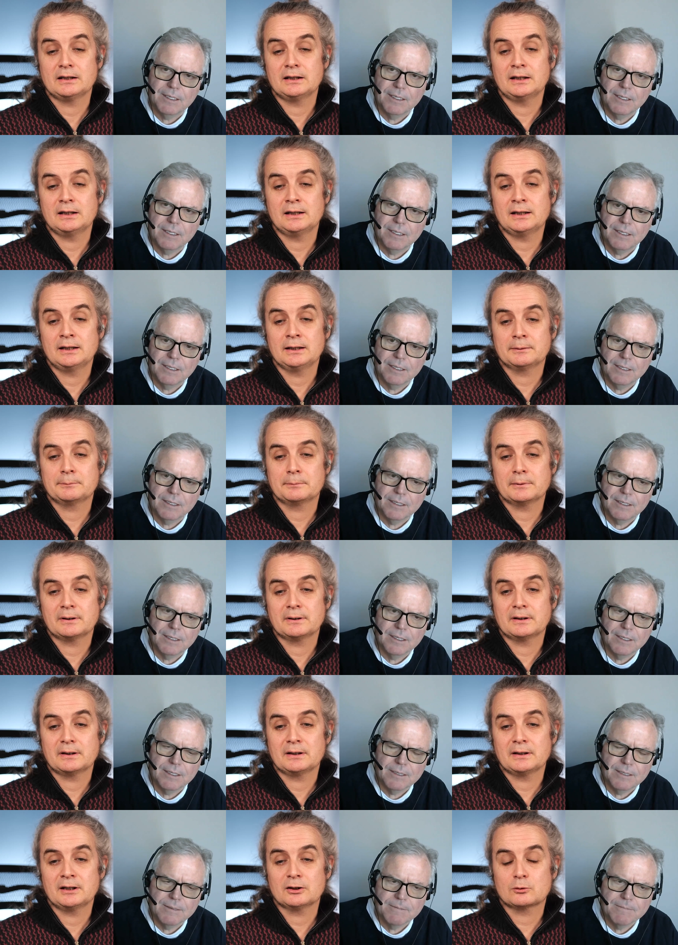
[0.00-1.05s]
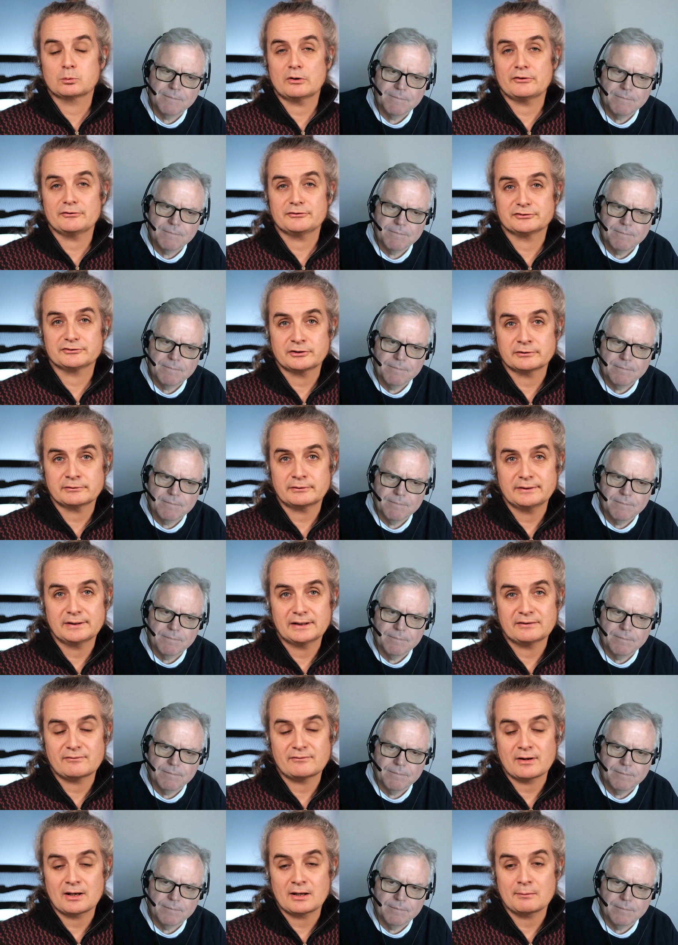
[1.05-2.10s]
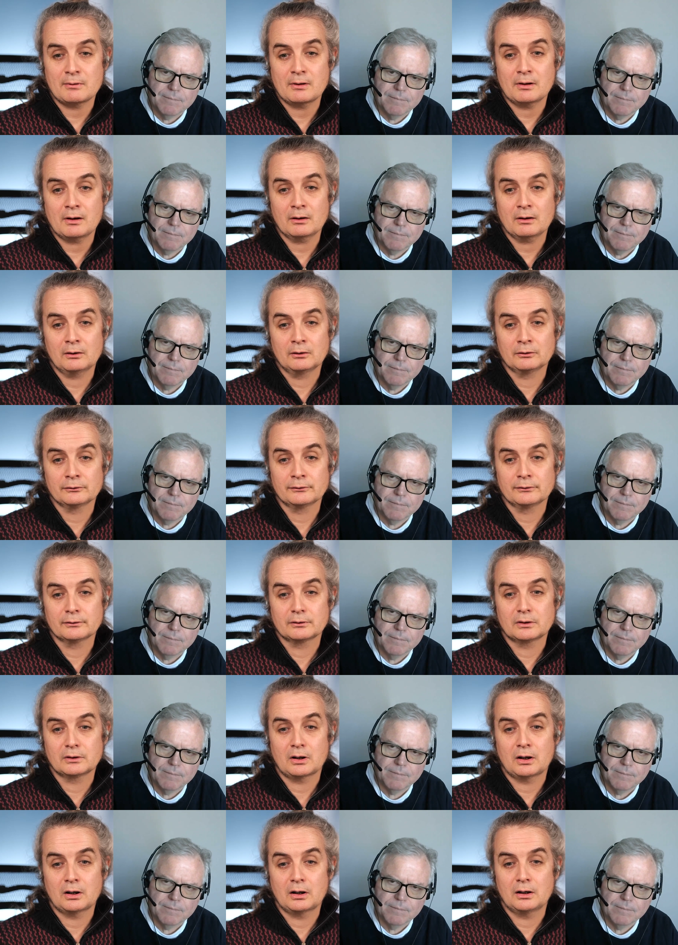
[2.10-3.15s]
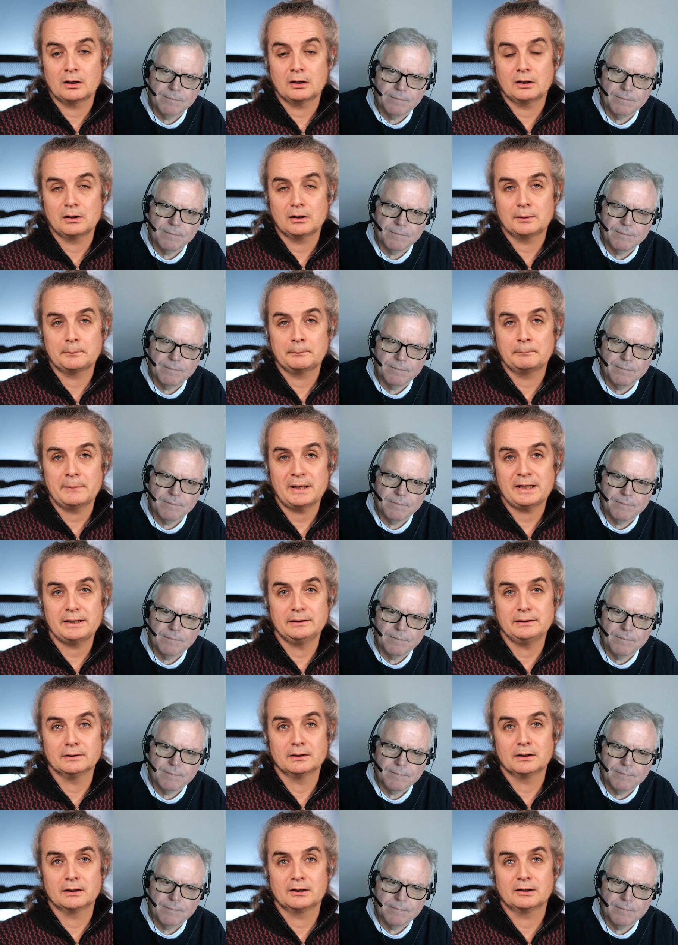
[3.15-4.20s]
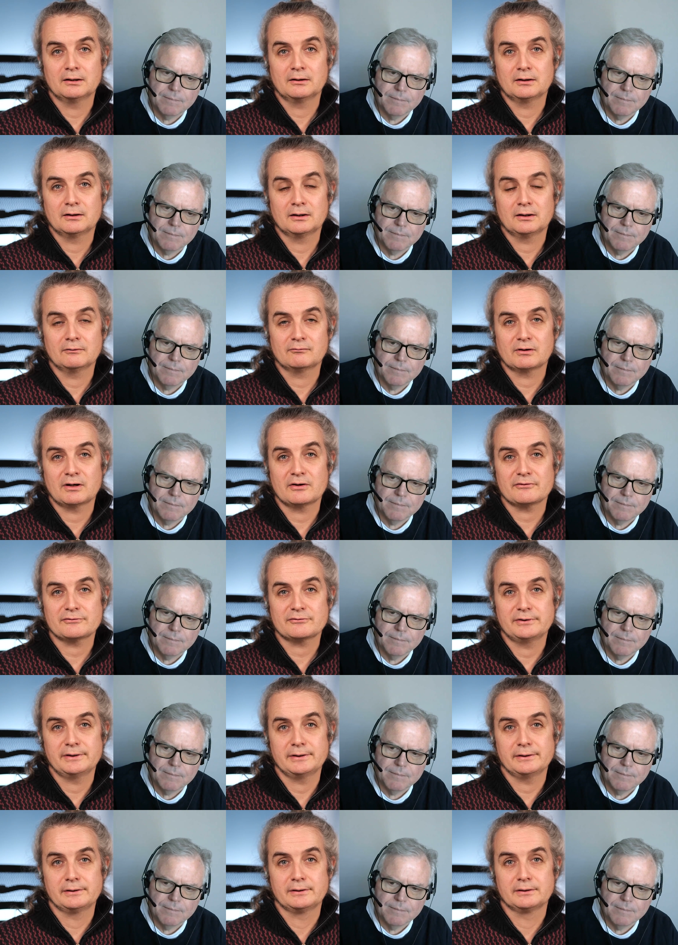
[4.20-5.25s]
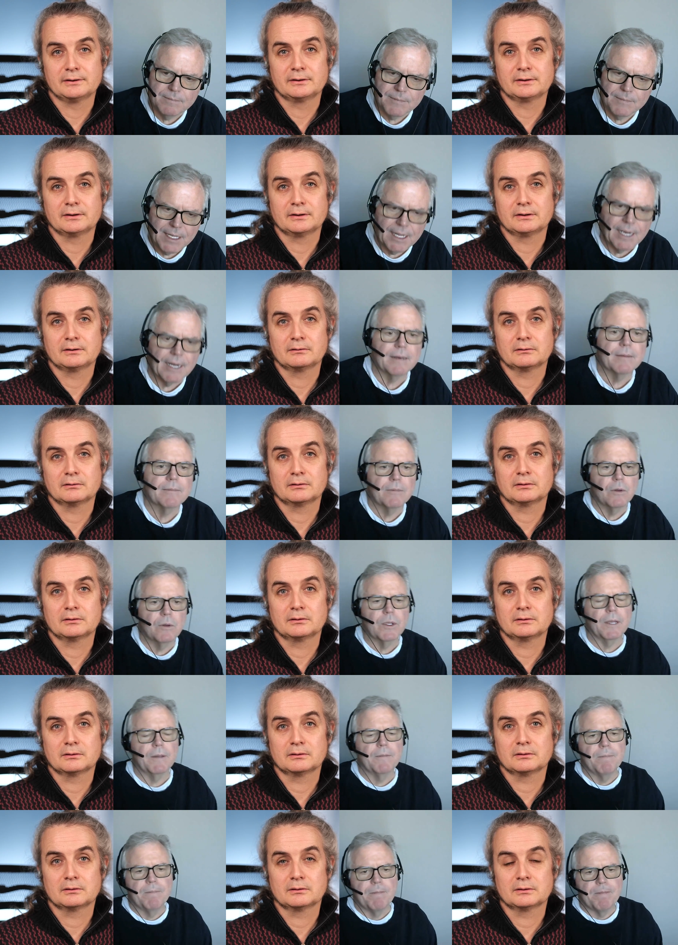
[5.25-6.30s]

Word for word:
Speaker 1: it it was generally available on May of last year. Got it. Okay.